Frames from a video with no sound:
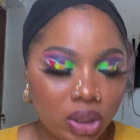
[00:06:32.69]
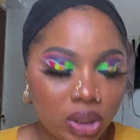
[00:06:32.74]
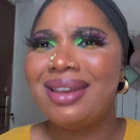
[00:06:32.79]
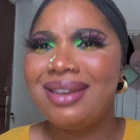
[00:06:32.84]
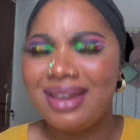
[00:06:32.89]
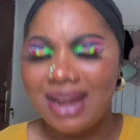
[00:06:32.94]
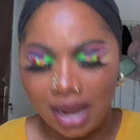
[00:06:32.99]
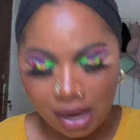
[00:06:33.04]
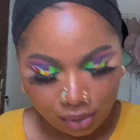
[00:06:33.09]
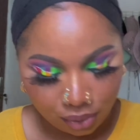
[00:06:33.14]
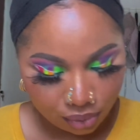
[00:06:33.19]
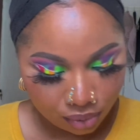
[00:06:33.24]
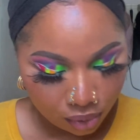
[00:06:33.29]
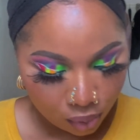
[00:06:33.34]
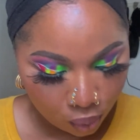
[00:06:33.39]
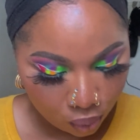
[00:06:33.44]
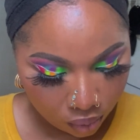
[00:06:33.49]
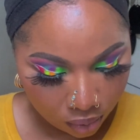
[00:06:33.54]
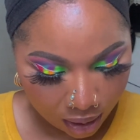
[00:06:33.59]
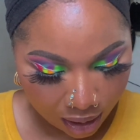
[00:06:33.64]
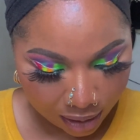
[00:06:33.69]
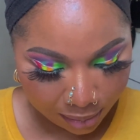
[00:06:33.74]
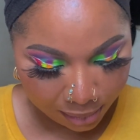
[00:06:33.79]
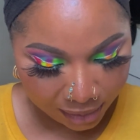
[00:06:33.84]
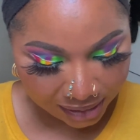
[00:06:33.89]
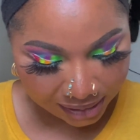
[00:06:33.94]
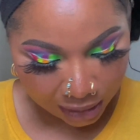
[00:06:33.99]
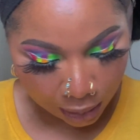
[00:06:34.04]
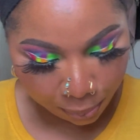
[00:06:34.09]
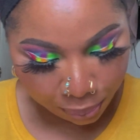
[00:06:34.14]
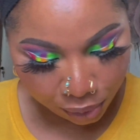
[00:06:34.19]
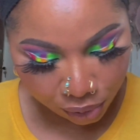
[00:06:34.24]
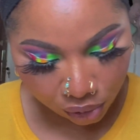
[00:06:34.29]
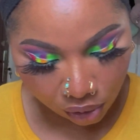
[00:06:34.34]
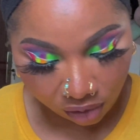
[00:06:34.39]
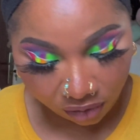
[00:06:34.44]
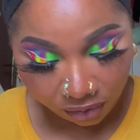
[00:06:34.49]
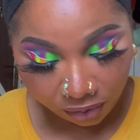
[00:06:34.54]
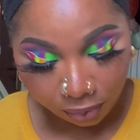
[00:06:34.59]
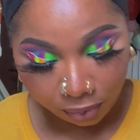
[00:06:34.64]
Now, um, examples
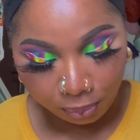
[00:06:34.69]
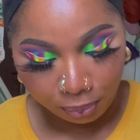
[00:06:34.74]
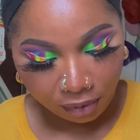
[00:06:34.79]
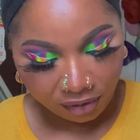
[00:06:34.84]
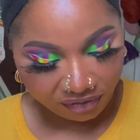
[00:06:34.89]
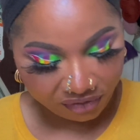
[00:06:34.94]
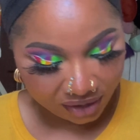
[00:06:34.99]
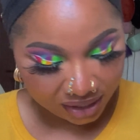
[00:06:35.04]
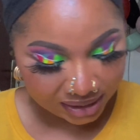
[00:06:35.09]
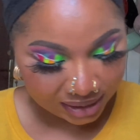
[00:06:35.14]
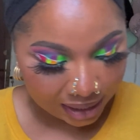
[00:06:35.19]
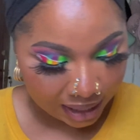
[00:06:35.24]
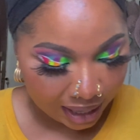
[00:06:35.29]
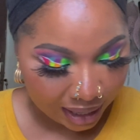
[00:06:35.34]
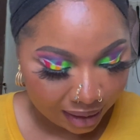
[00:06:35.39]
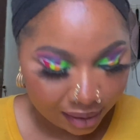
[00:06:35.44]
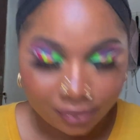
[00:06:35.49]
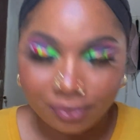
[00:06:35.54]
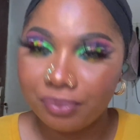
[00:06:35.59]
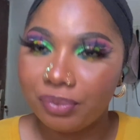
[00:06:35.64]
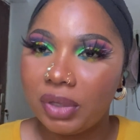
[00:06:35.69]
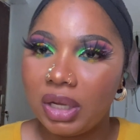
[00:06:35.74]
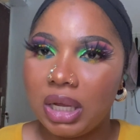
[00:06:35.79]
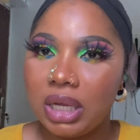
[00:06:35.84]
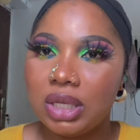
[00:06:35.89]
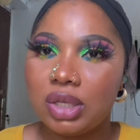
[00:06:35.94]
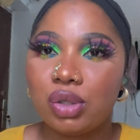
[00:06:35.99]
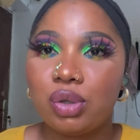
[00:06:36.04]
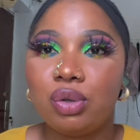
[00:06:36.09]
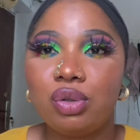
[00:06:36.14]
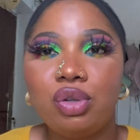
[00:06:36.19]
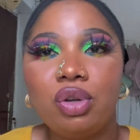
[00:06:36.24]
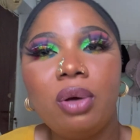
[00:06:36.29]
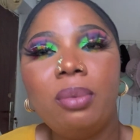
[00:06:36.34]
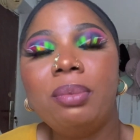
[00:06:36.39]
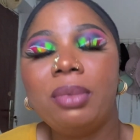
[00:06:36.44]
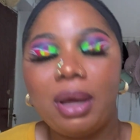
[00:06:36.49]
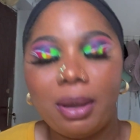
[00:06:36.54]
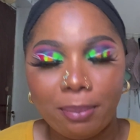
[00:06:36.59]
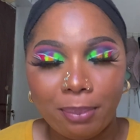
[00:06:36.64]
of buffers are
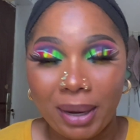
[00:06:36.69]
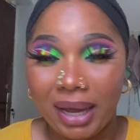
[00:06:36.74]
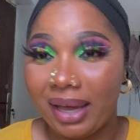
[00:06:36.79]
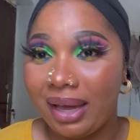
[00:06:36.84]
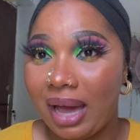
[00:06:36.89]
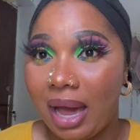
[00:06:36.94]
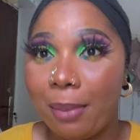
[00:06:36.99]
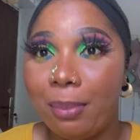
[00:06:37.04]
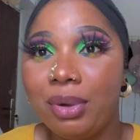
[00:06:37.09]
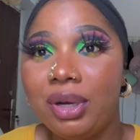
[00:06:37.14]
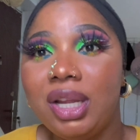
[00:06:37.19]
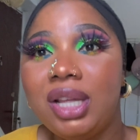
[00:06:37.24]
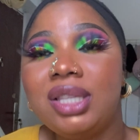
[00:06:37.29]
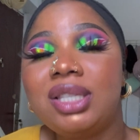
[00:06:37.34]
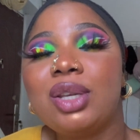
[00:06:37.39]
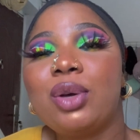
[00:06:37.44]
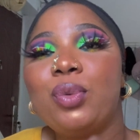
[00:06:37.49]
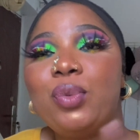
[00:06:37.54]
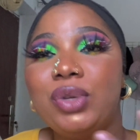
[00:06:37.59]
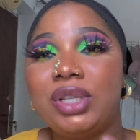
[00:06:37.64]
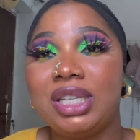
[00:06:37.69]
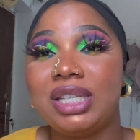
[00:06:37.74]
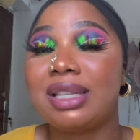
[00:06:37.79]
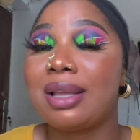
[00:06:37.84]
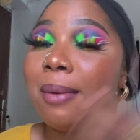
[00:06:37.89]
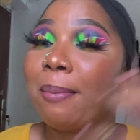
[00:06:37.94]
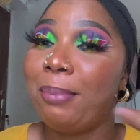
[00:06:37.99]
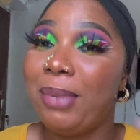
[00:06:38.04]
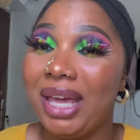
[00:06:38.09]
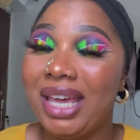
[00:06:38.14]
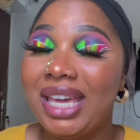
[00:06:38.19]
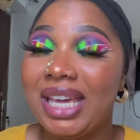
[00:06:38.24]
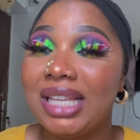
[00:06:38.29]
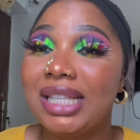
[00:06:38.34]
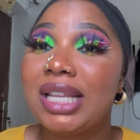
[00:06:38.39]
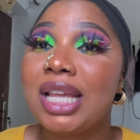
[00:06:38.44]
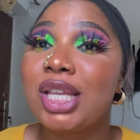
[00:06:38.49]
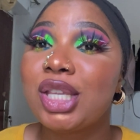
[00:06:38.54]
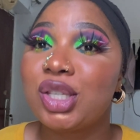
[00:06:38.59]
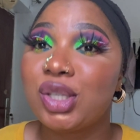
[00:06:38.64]
sodium bicarbonate, which is
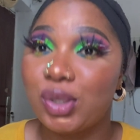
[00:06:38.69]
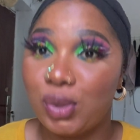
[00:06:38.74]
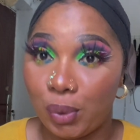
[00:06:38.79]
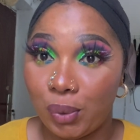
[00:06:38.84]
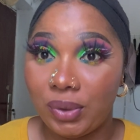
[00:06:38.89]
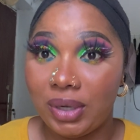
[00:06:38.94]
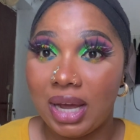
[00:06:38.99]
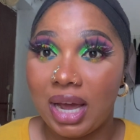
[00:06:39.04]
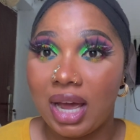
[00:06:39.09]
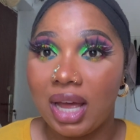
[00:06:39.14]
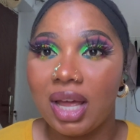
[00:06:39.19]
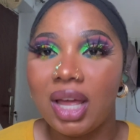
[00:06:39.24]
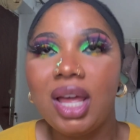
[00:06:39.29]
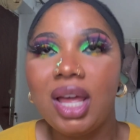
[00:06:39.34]
baking soda.